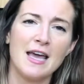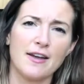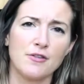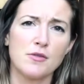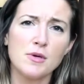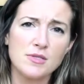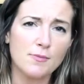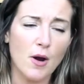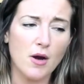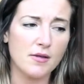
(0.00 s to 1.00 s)
and for the most
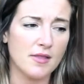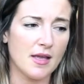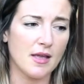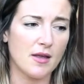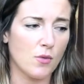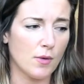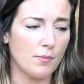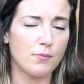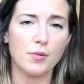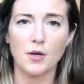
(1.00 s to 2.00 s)
part they were
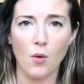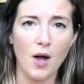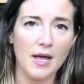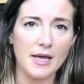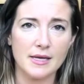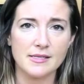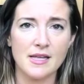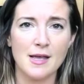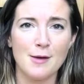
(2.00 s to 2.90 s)
pretty quiet,